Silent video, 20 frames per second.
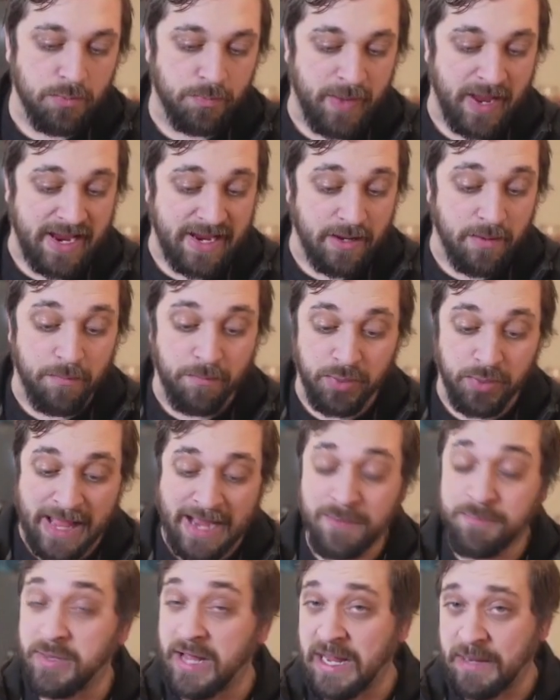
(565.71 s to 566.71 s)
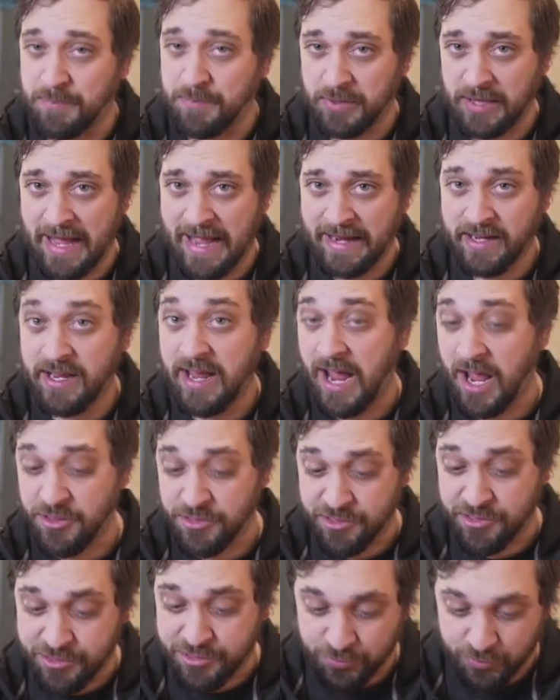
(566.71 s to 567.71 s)
Pay black,
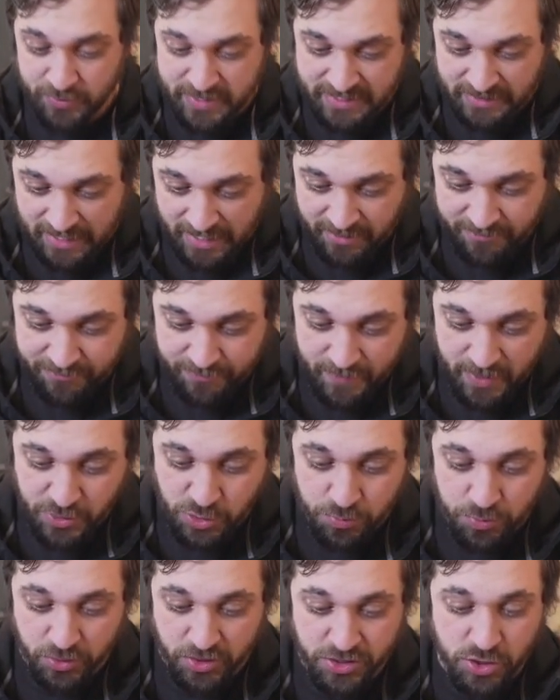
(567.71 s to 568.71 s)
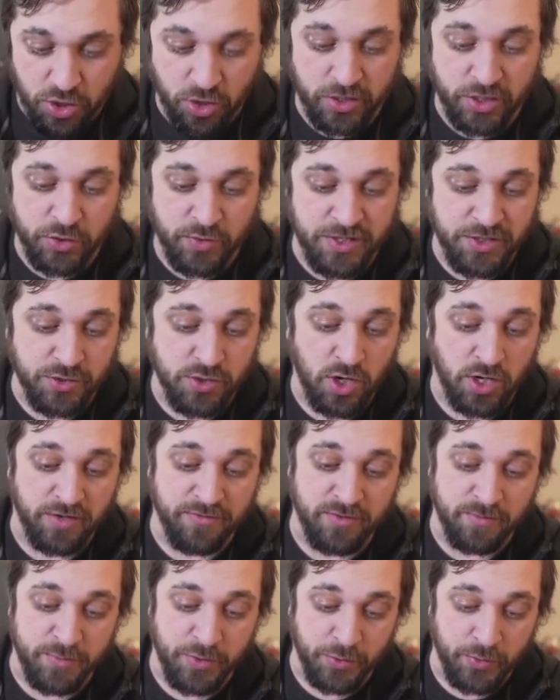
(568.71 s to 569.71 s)
and 3 life, and you put a target creature card
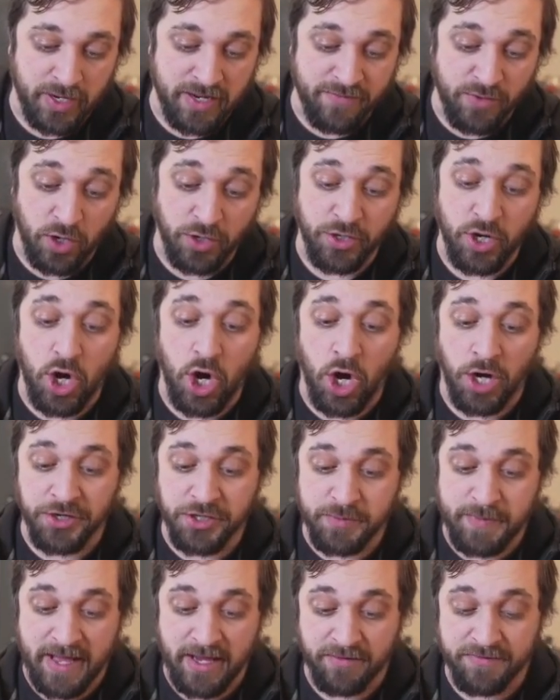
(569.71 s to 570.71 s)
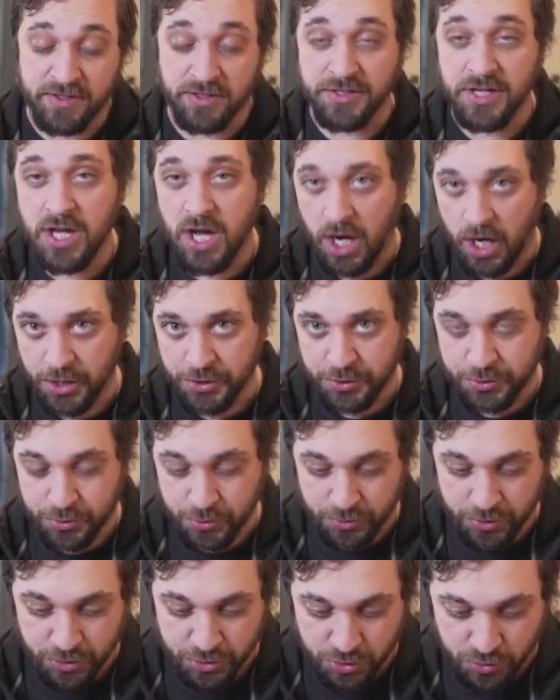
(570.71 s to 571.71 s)
from your graveyard onto the battlefield under
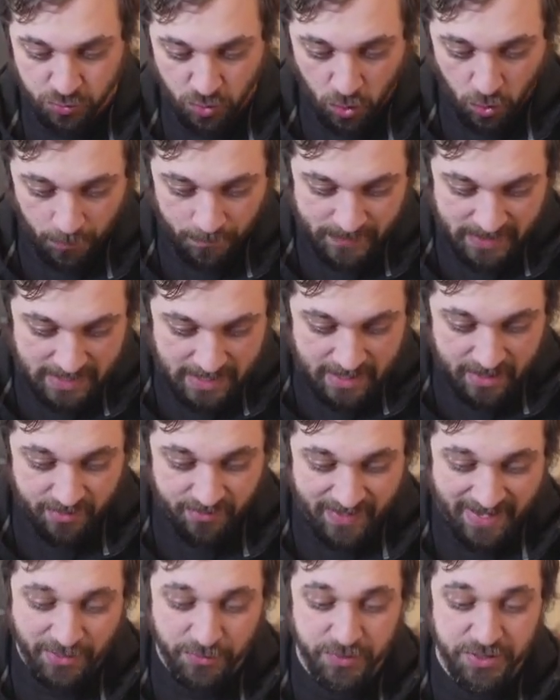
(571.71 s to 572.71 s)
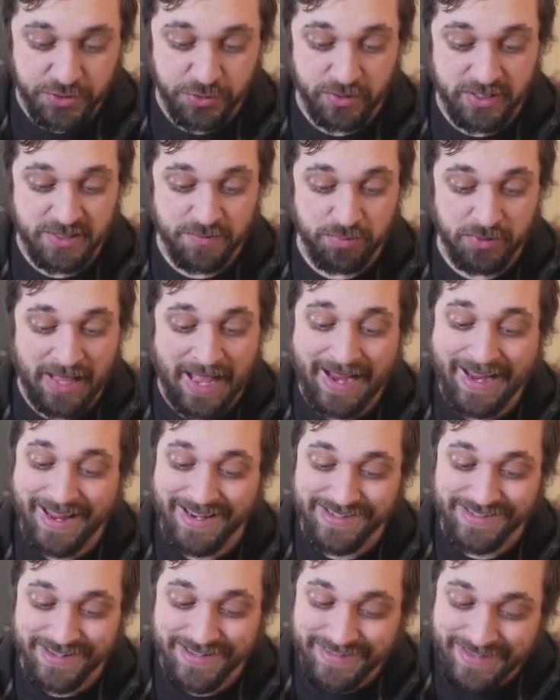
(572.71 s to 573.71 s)
your control. That creature is black
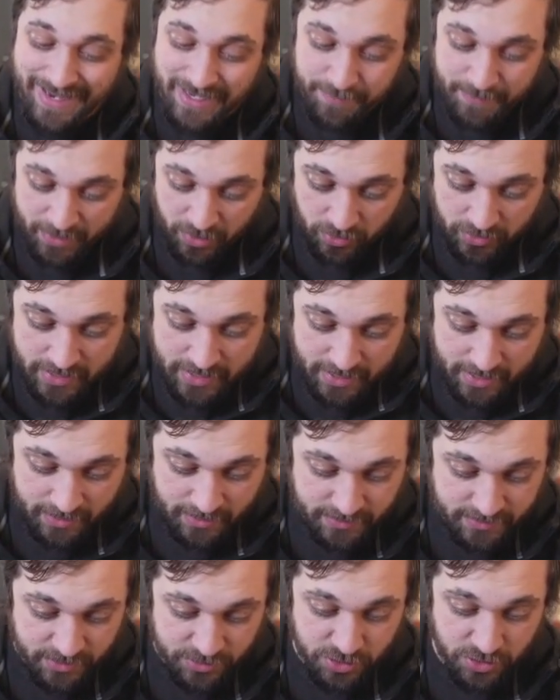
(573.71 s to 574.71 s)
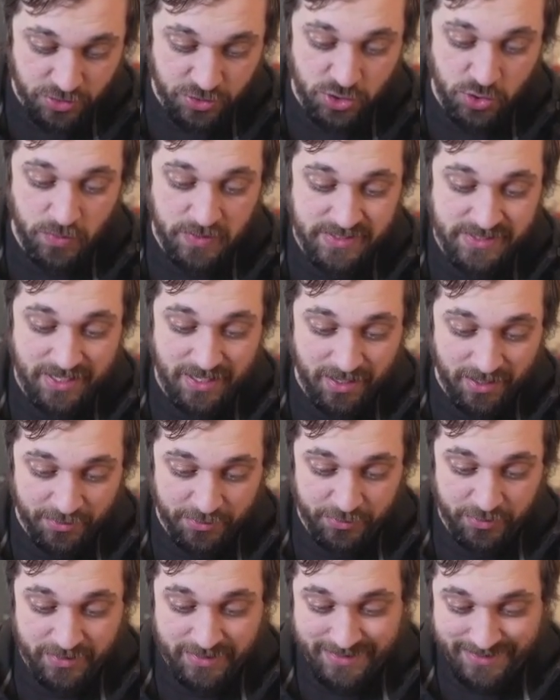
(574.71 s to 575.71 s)
and is a nightmare in addition to its
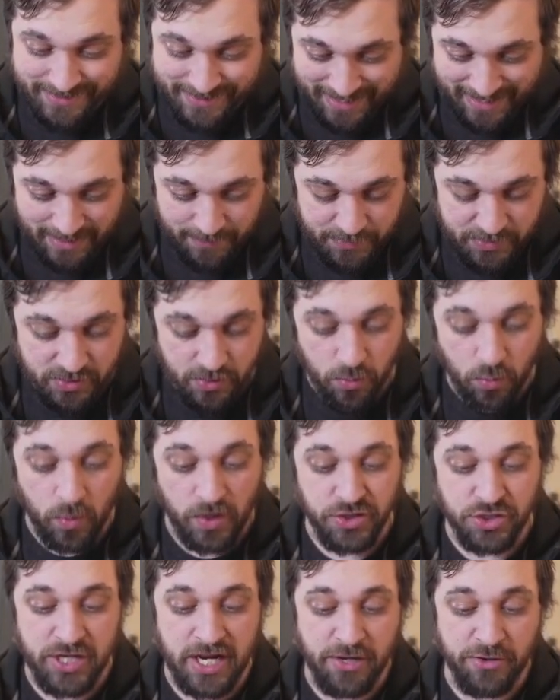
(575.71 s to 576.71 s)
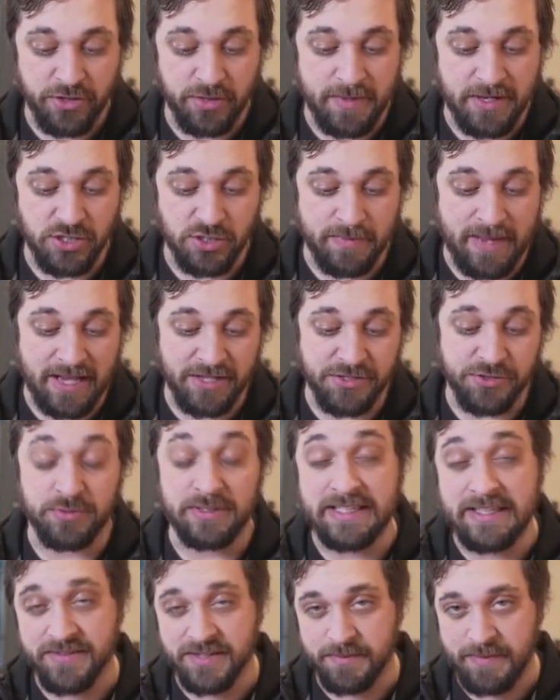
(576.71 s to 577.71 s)
other types. When Chainer Dementia Master
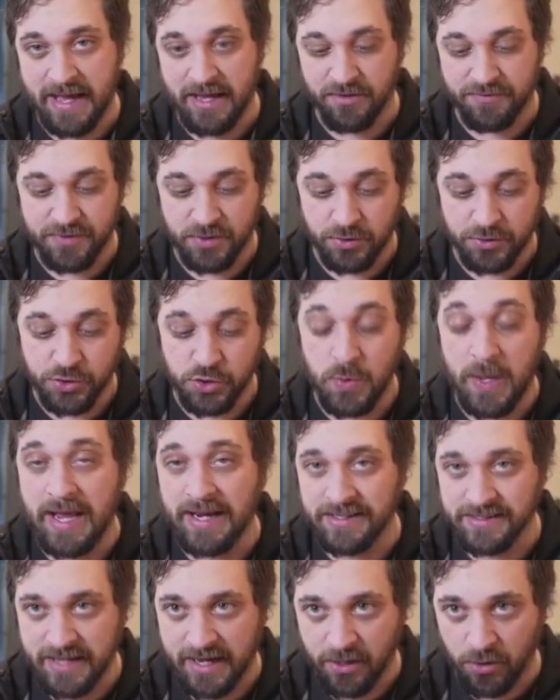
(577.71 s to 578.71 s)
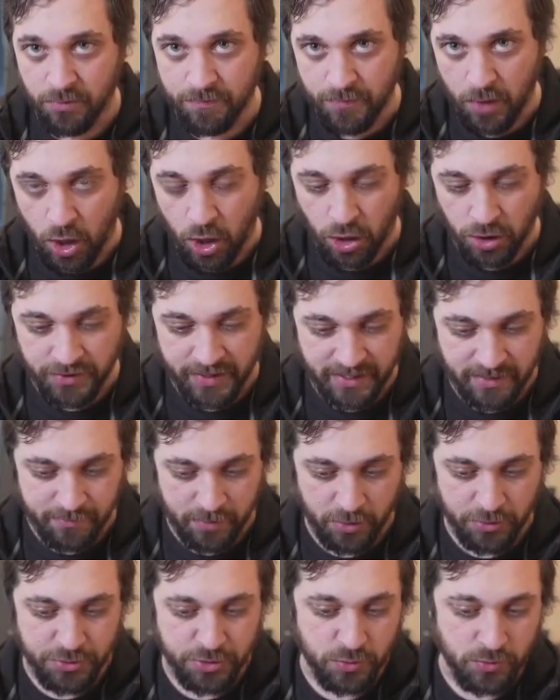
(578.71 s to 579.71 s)
leaves the battlefield, you exile all
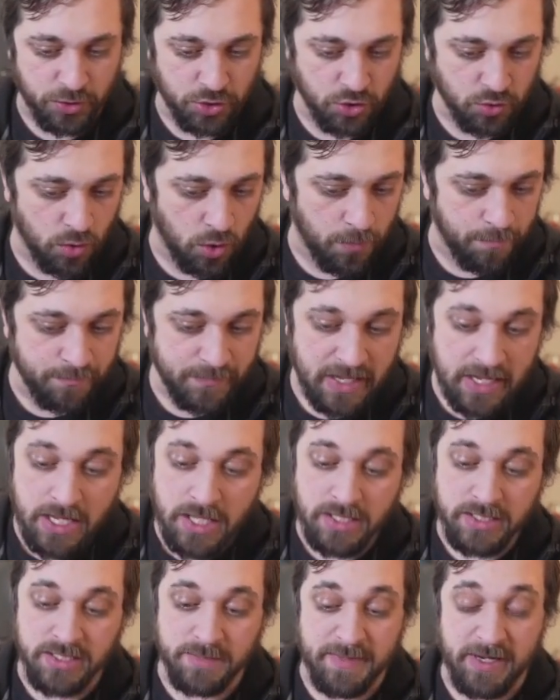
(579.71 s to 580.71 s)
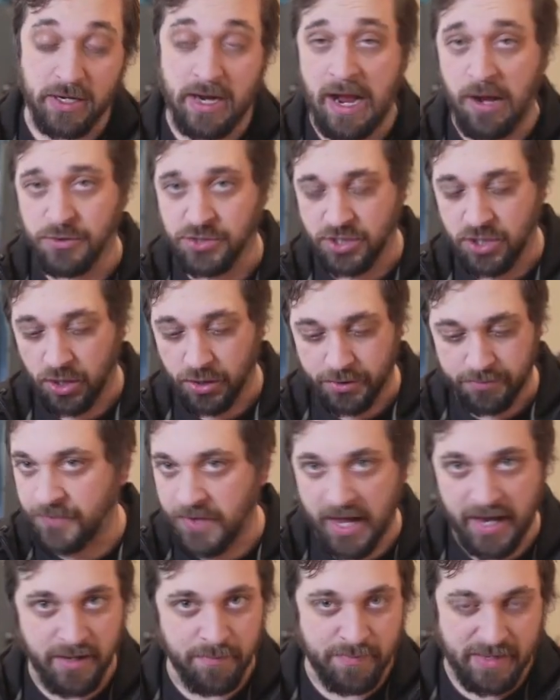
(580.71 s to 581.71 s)
nightmares you control. Dimir Houseguard,
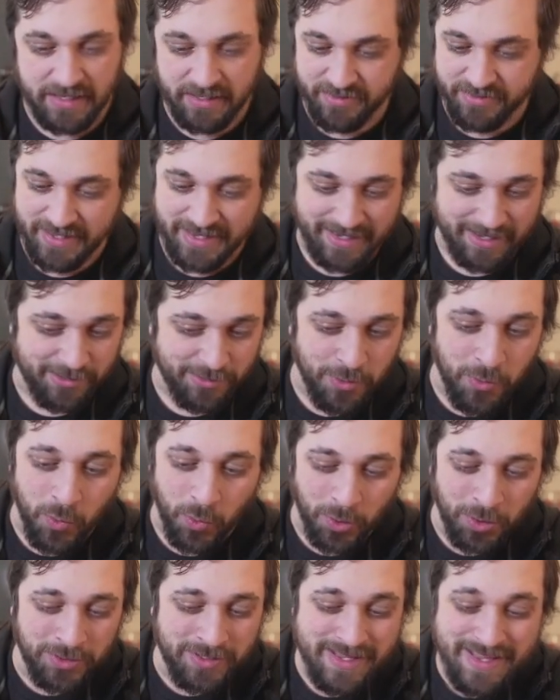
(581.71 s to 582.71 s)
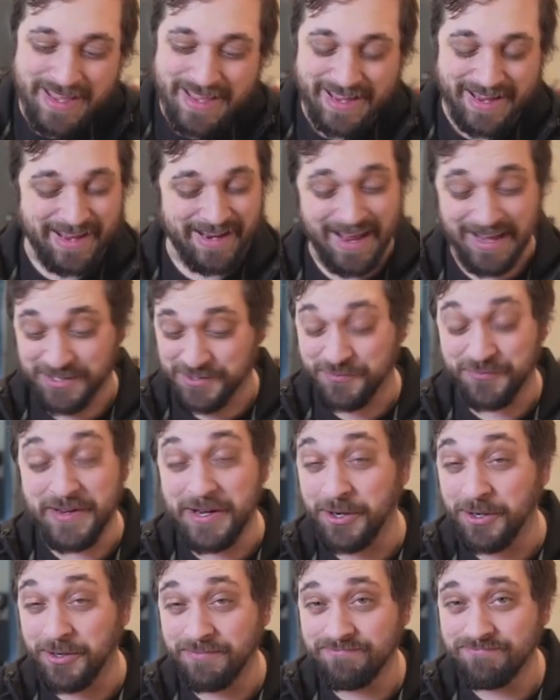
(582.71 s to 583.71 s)
not a big thing in the world. It has
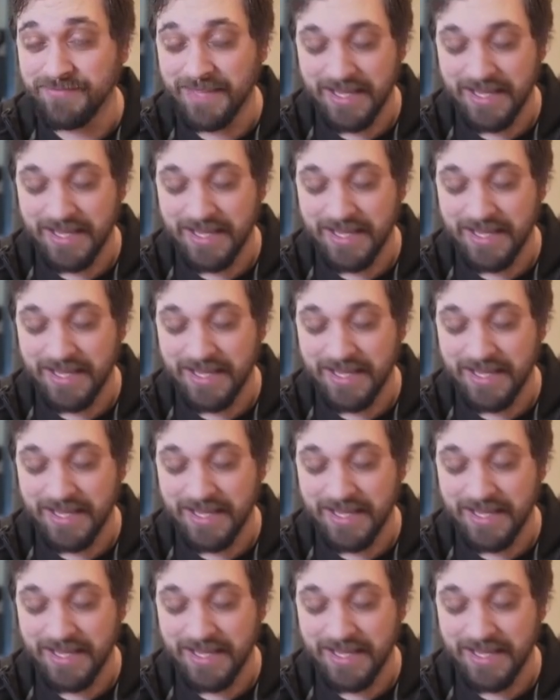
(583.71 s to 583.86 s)
fear.